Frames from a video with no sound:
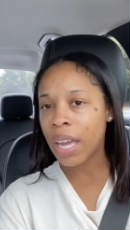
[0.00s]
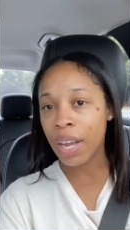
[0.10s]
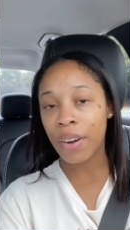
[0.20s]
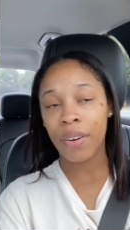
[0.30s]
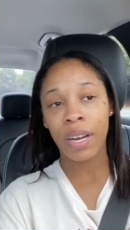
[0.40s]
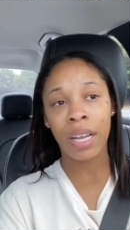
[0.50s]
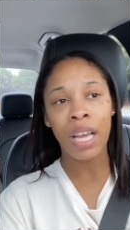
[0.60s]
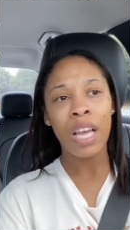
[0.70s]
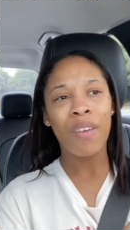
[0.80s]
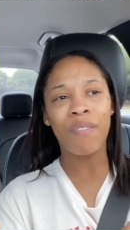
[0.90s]
caring
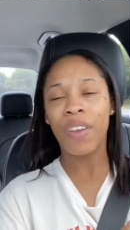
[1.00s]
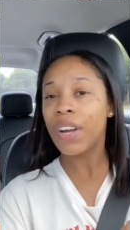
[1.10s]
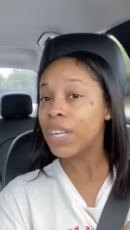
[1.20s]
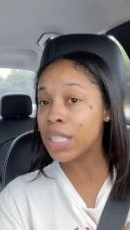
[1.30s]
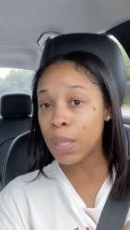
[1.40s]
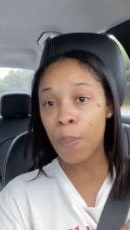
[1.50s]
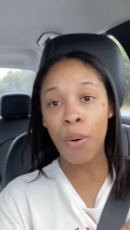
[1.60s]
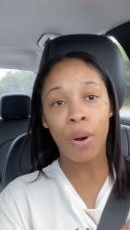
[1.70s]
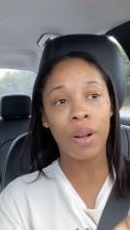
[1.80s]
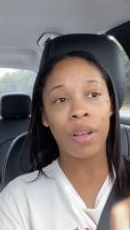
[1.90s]
very
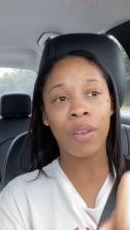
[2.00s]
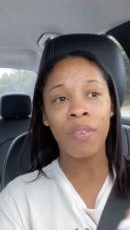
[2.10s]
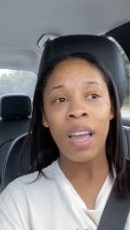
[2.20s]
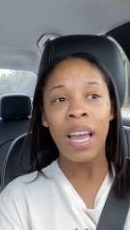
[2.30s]
supportive